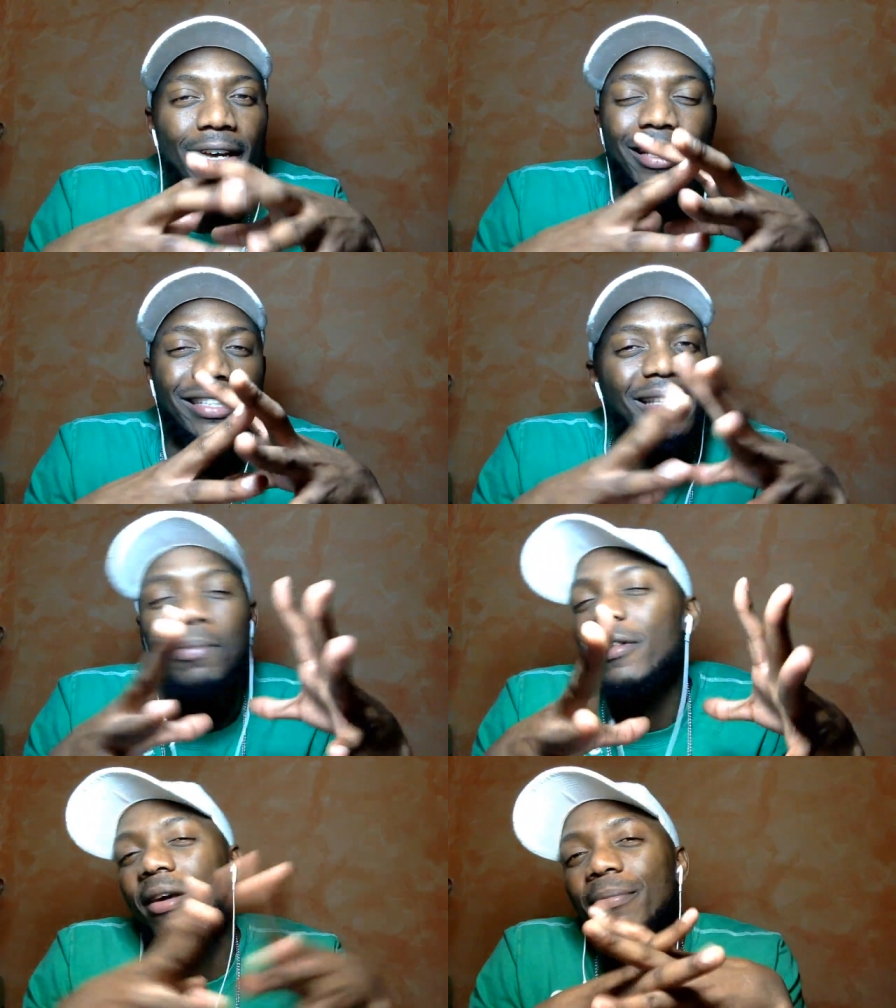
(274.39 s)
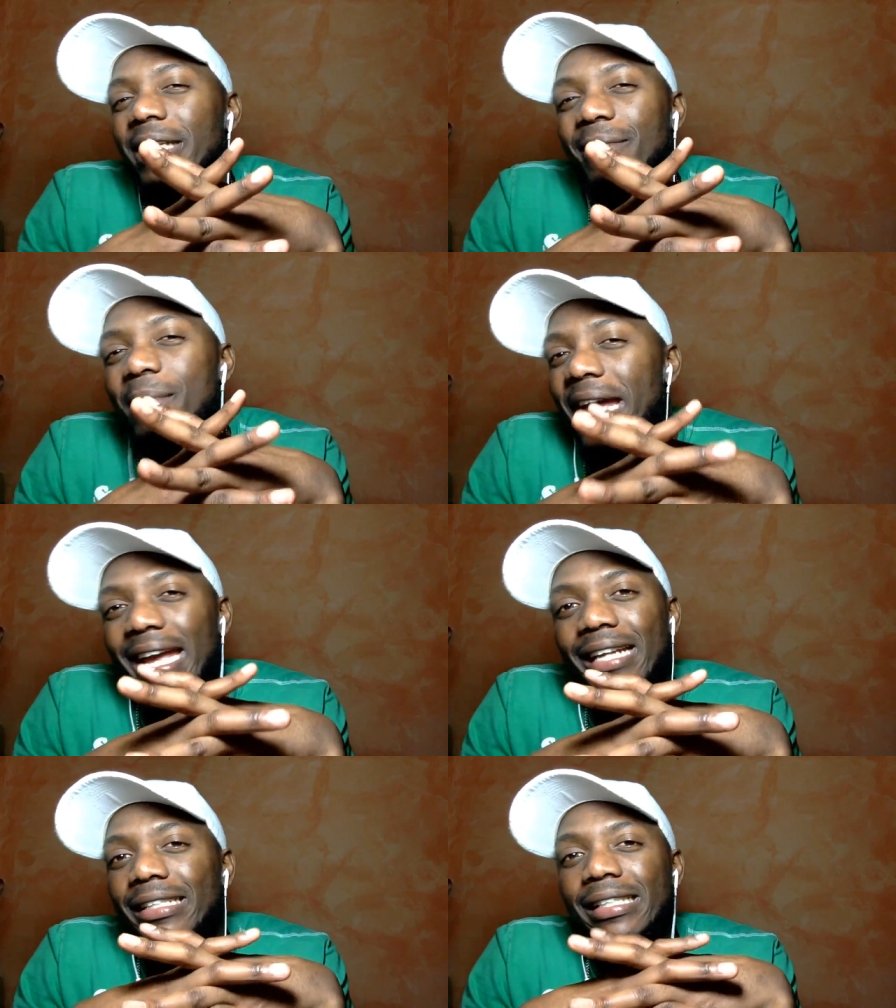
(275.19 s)
Because some of them didn't
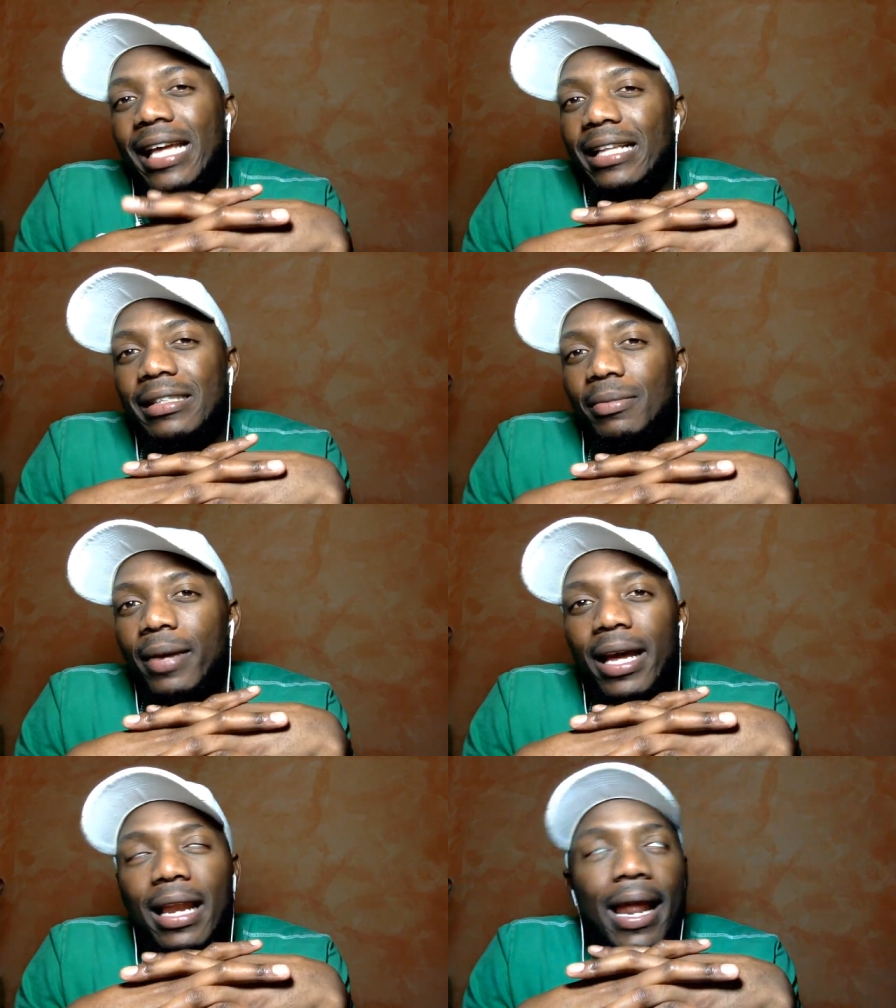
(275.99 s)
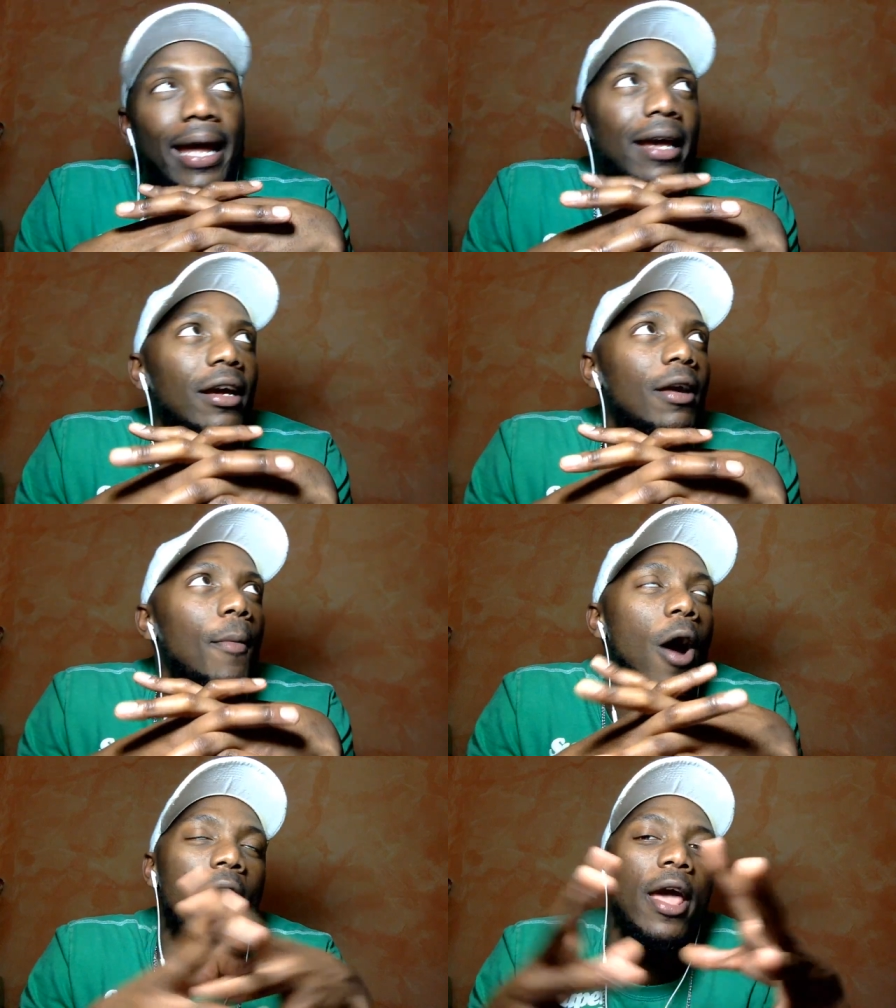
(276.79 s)
make any sense, man. Like,
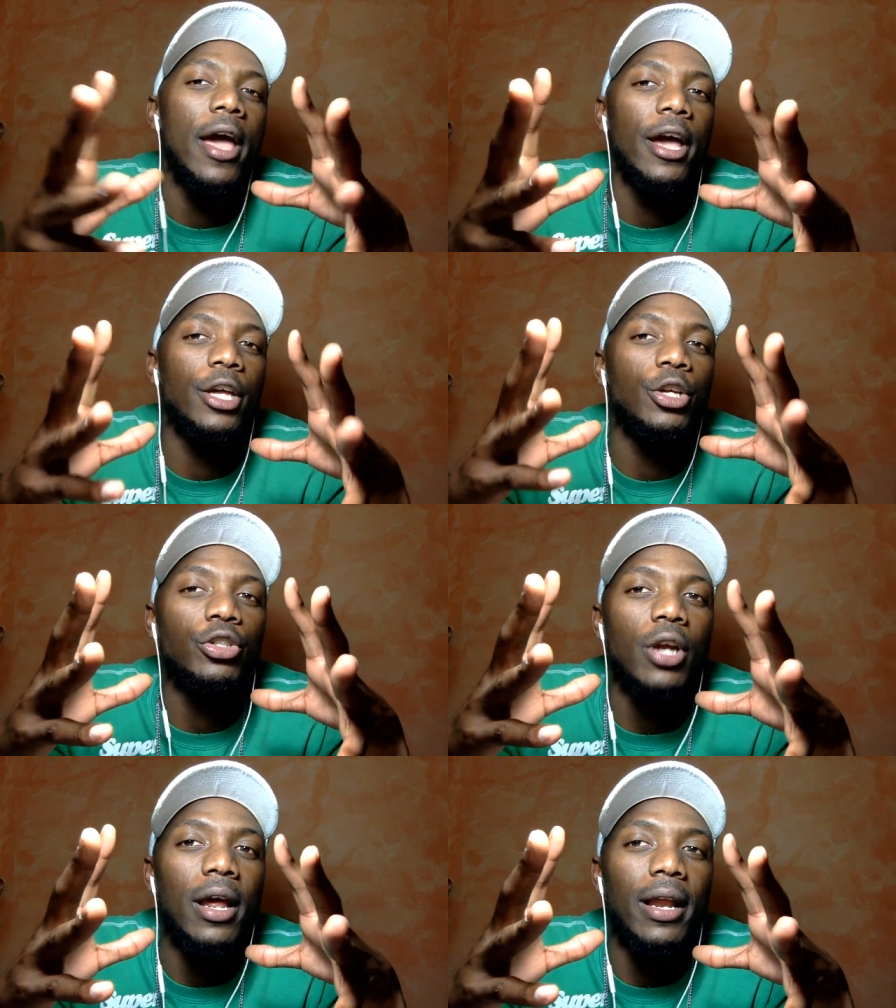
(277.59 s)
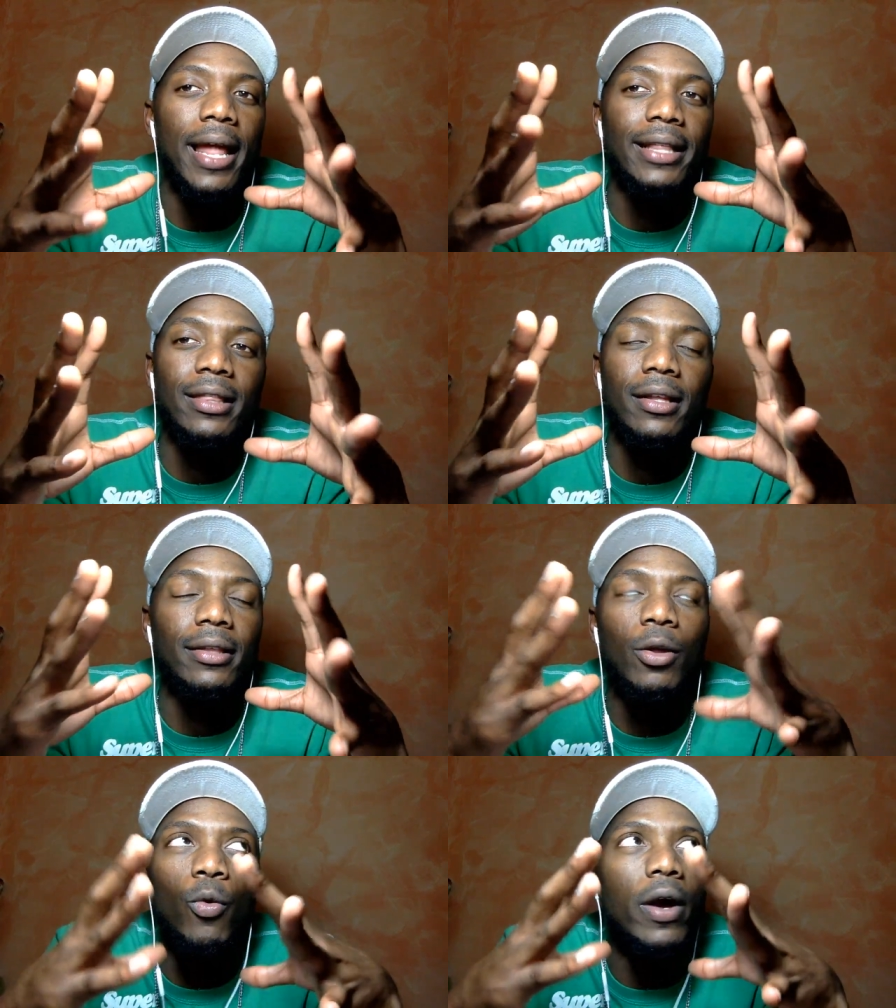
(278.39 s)
come on, you try like
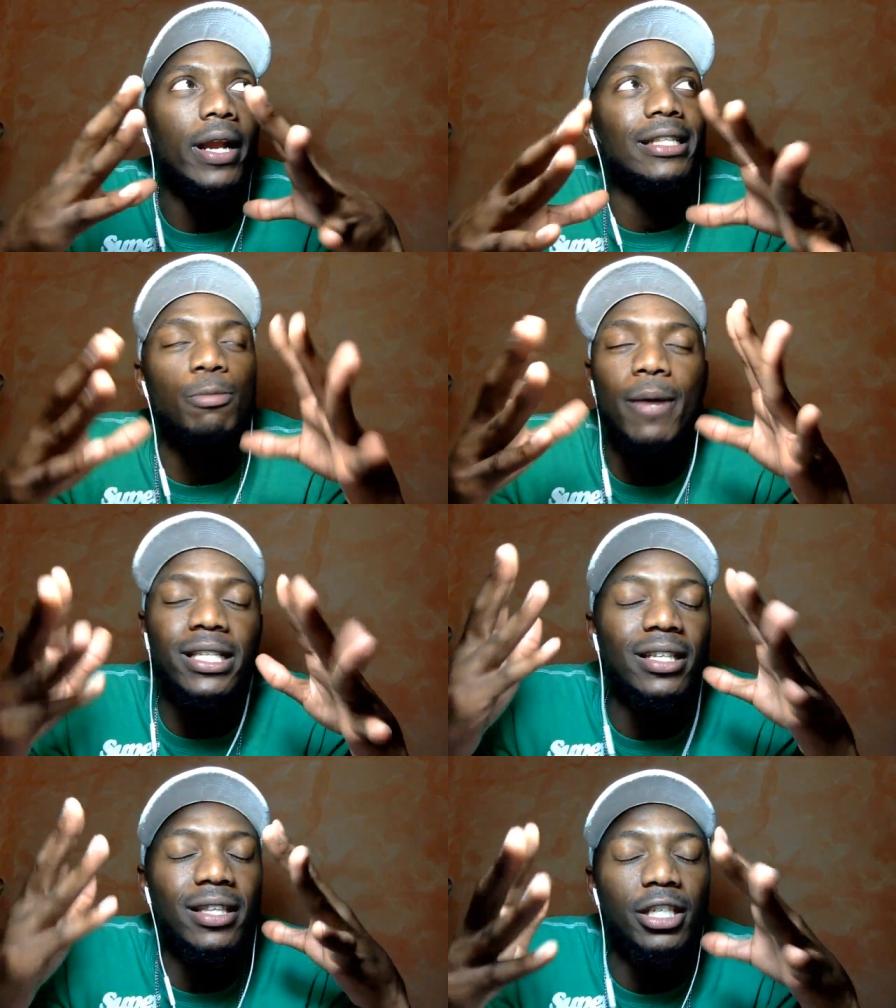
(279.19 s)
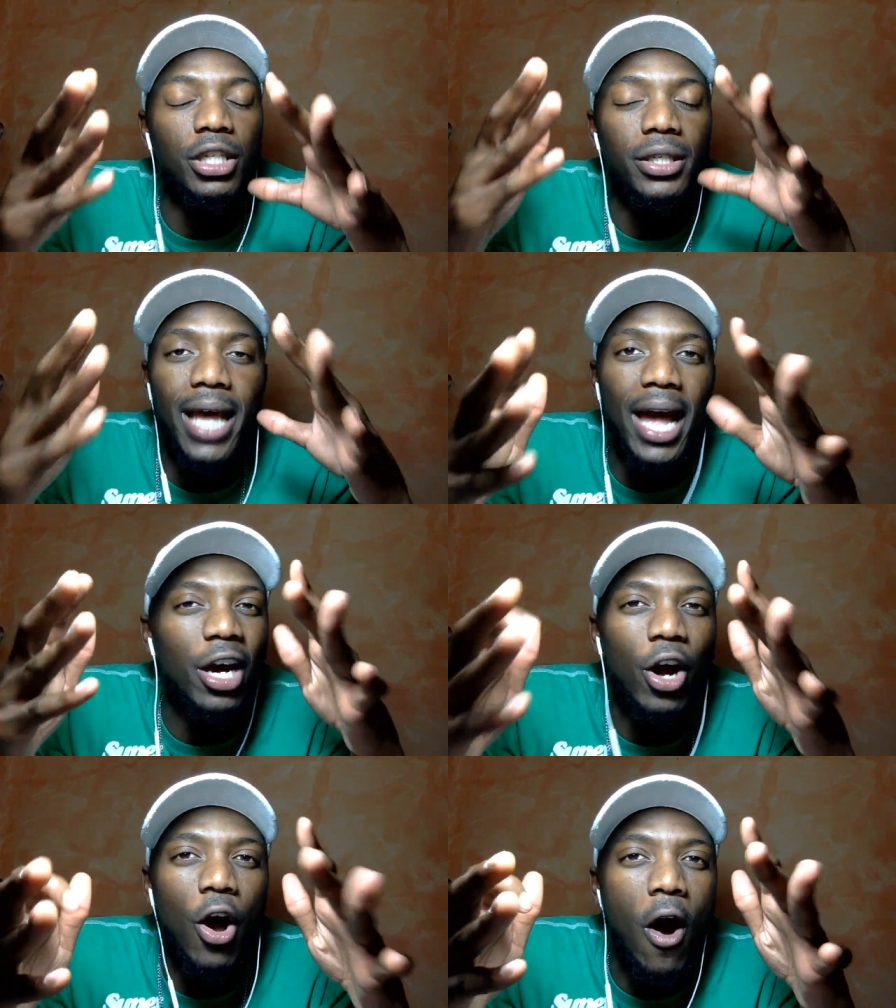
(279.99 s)
the one, especially the
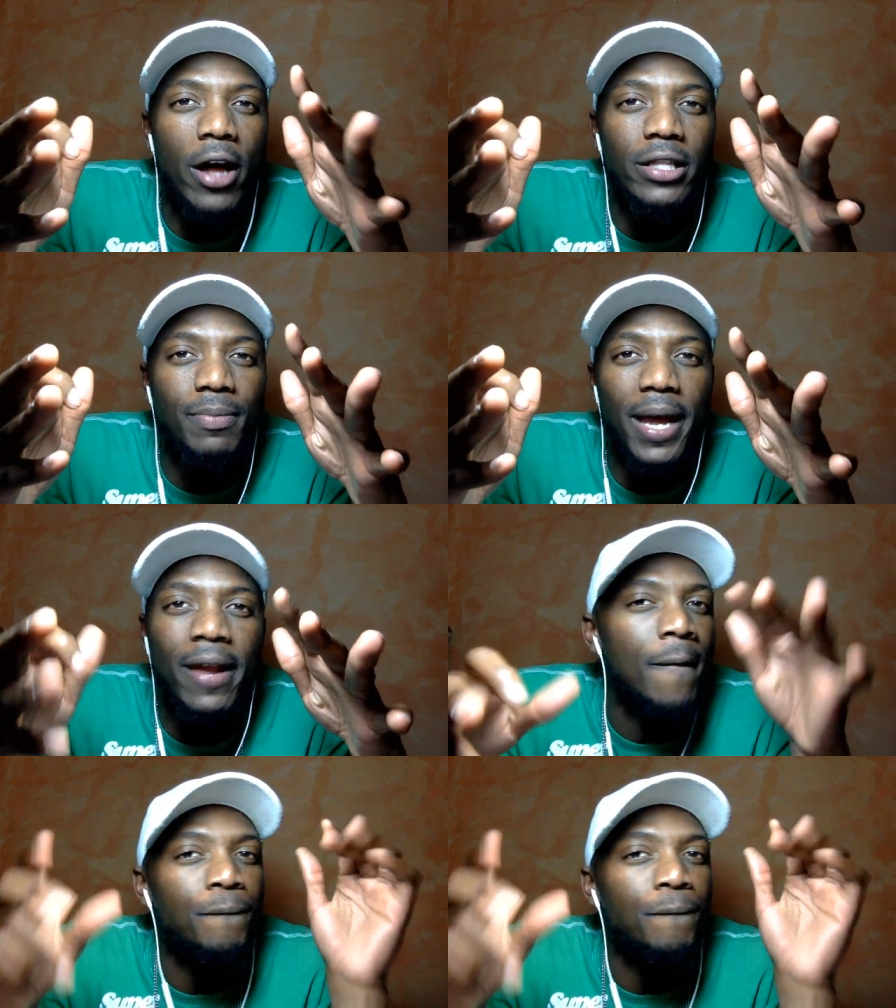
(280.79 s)
deck of cards, man.